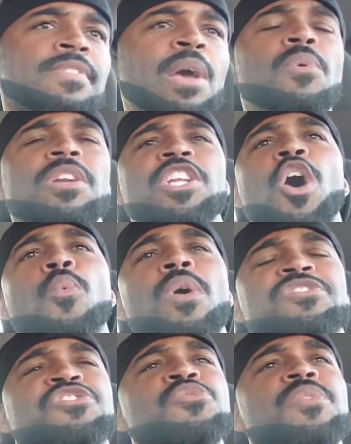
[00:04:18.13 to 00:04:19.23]
They want to know
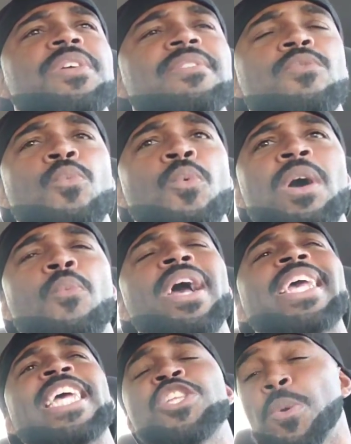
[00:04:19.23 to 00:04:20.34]
what
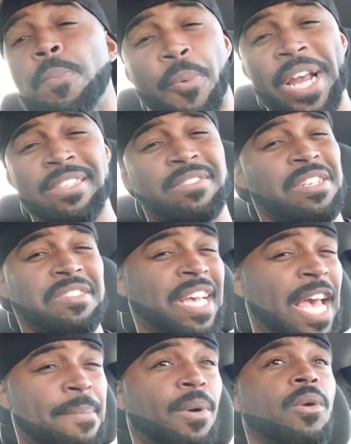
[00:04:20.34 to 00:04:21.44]
can you bring to the
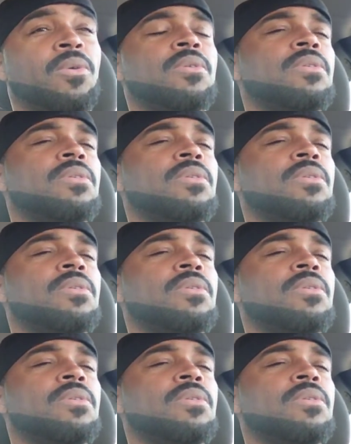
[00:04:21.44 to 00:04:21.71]
table